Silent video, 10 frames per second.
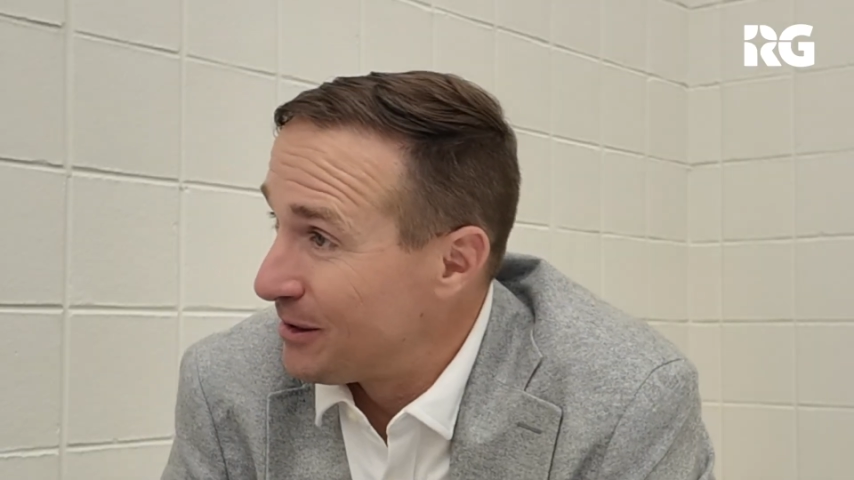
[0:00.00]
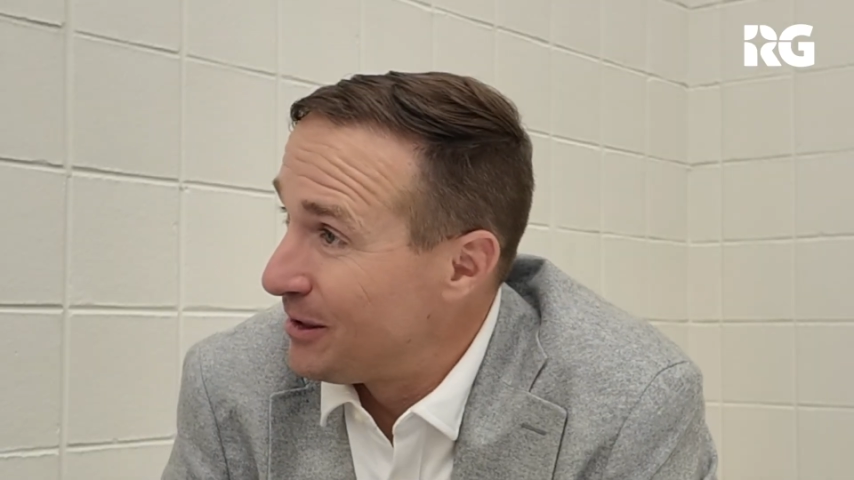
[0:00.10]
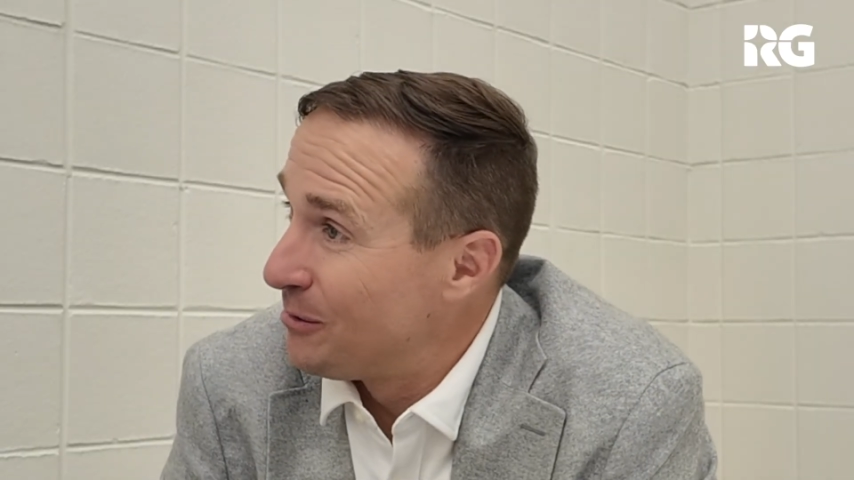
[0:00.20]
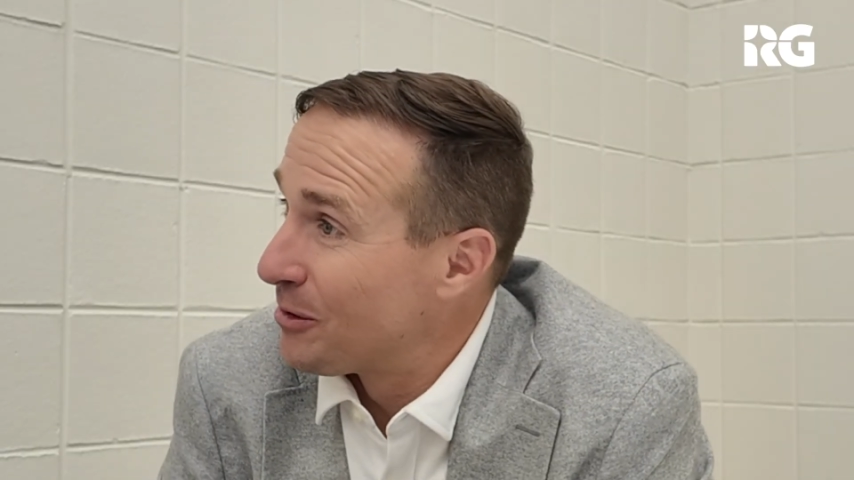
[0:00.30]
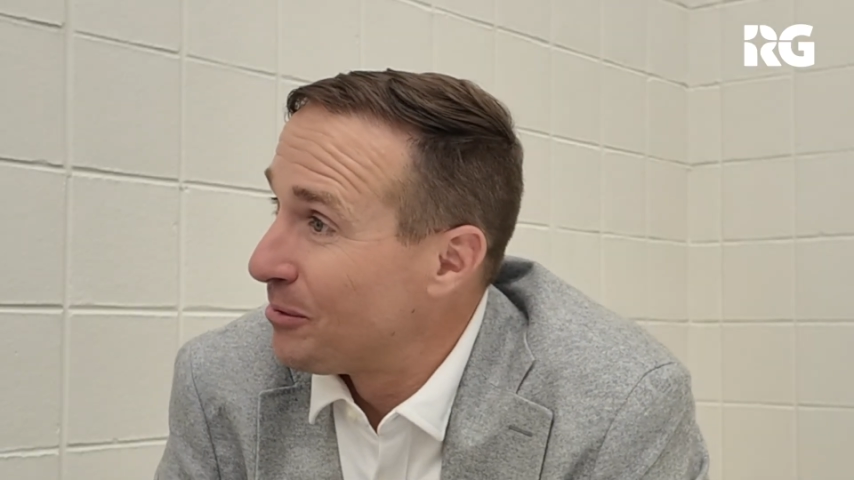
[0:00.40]

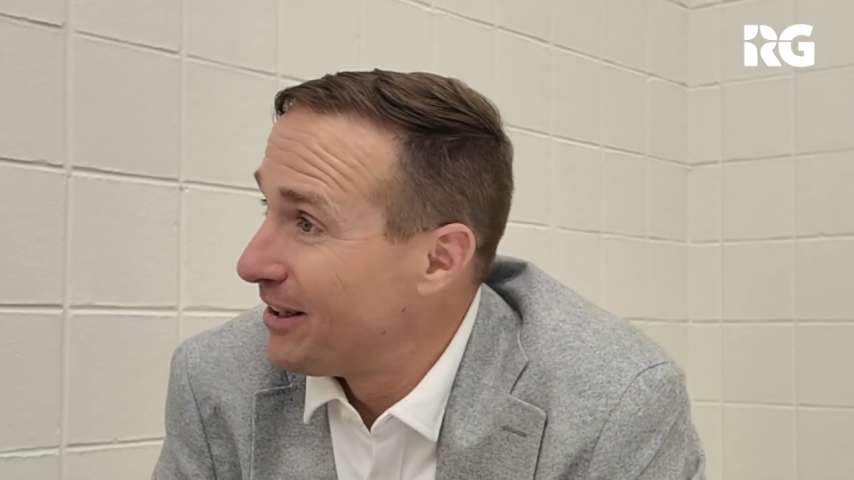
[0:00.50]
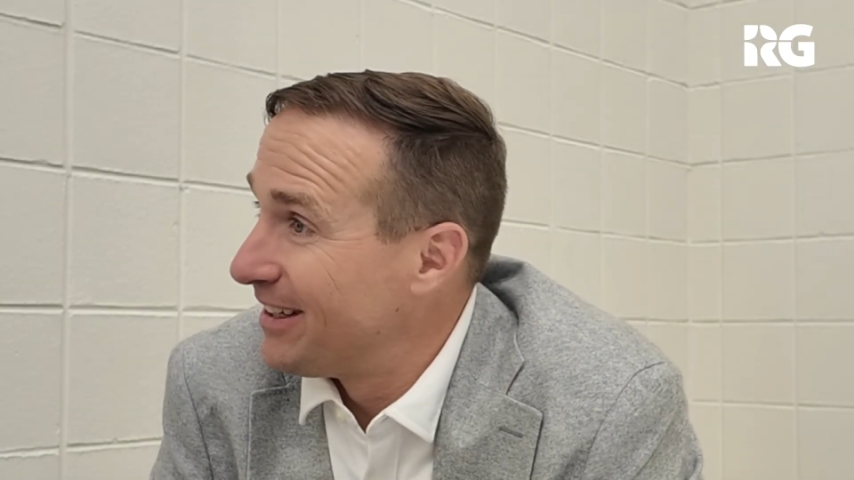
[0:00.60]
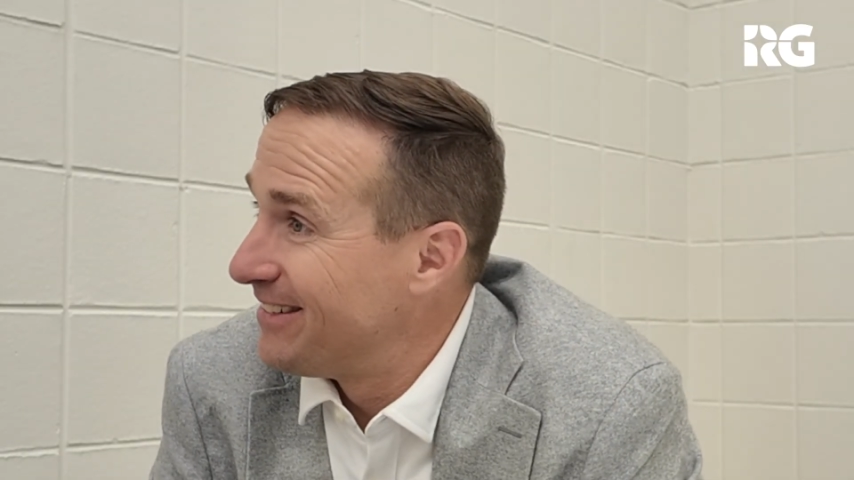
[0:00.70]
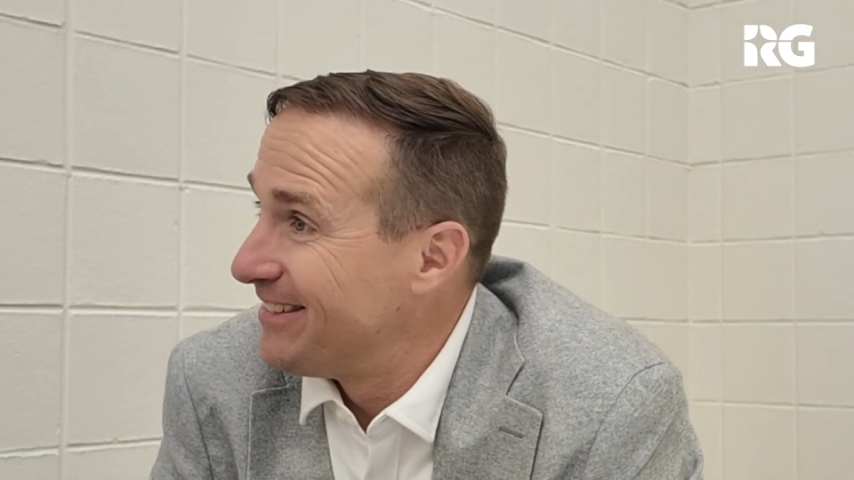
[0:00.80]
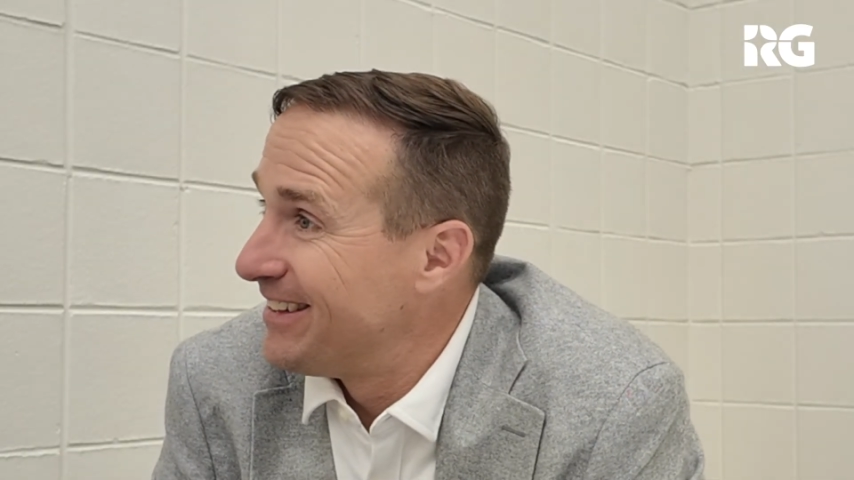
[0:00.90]
he would have
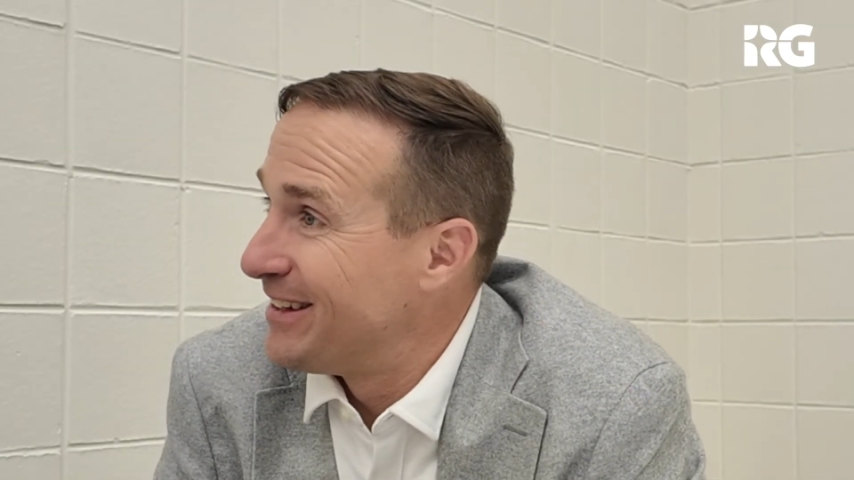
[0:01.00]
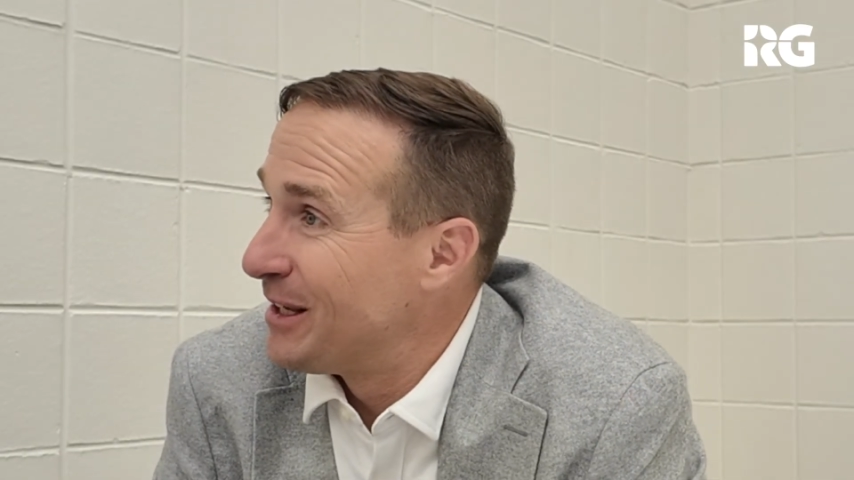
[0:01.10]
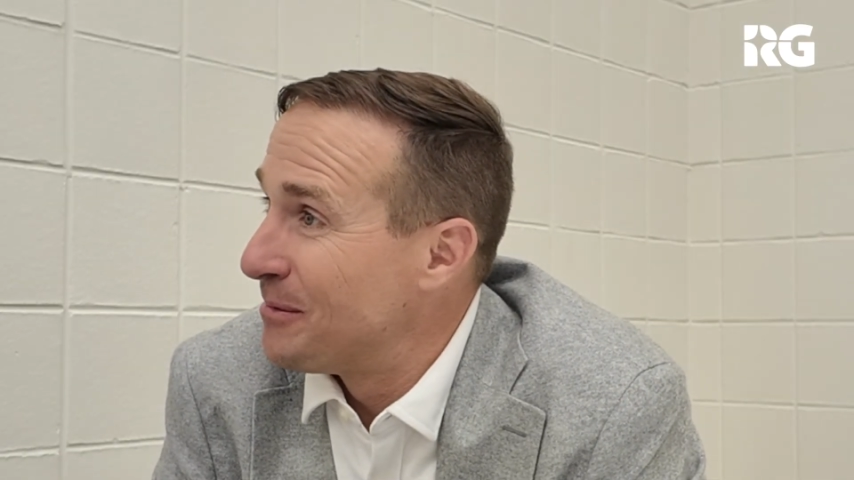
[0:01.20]
played in the